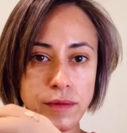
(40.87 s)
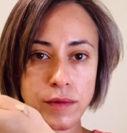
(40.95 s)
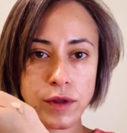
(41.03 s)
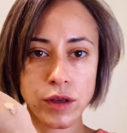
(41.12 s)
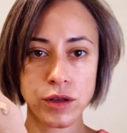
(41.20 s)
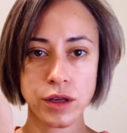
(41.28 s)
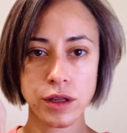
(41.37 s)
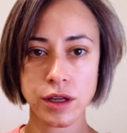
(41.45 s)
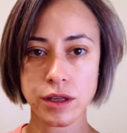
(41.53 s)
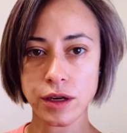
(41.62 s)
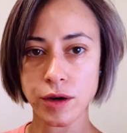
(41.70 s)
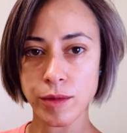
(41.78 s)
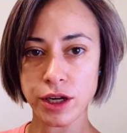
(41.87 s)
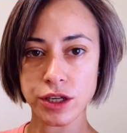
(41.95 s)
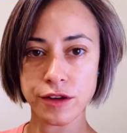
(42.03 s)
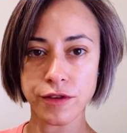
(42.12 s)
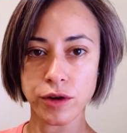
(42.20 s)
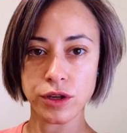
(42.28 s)
You see, that's how much
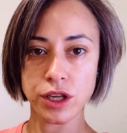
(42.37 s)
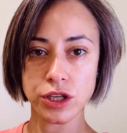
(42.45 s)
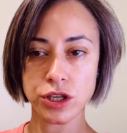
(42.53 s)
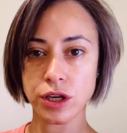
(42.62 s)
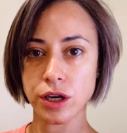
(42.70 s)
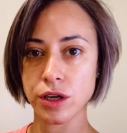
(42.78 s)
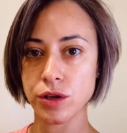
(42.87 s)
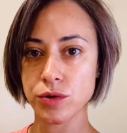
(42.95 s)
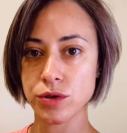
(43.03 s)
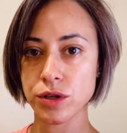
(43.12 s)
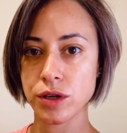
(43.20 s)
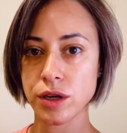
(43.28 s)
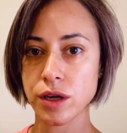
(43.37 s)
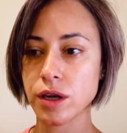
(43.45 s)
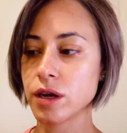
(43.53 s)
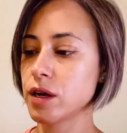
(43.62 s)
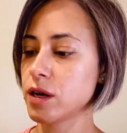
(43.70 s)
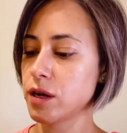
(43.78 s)
foundation I use.
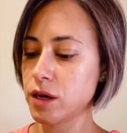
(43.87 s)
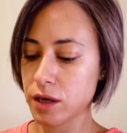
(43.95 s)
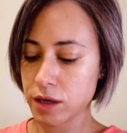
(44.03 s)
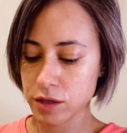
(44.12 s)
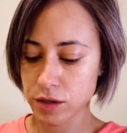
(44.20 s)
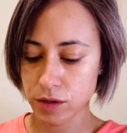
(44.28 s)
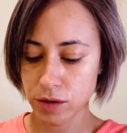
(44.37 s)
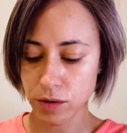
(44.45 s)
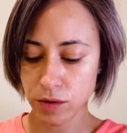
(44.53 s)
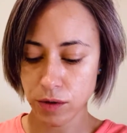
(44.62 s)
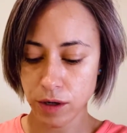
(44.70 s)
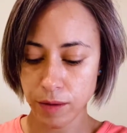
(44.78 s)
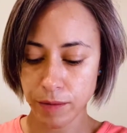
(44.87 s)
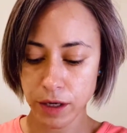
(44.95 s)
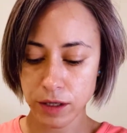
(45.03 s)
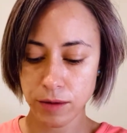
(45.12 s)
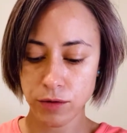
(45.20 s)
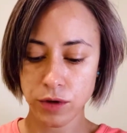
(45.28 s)
So I
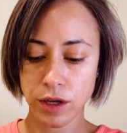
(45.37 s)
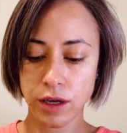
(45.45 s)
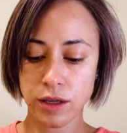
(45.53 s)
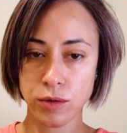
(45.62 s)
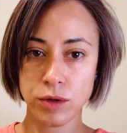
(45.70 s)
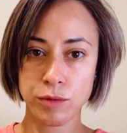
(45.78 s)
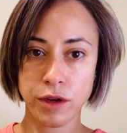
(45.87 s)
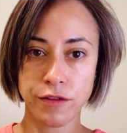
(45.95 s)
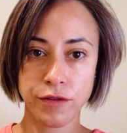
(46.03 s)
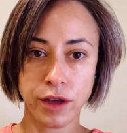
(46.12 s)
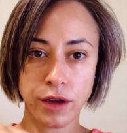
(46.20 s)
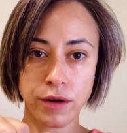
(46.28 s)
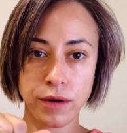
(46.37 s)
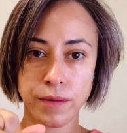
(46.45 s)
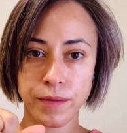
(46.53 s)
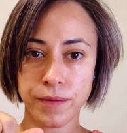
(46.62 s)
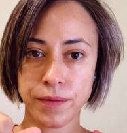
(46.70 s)
mix them together with my finger